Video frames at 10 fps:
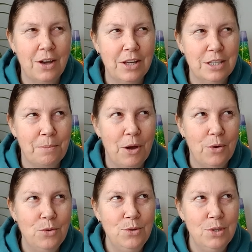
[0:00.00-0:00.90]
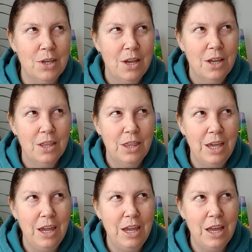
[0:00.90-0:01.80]
I suppose,
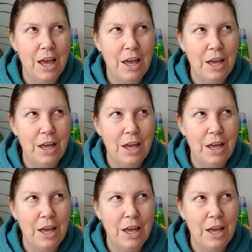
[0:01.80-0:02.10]
the...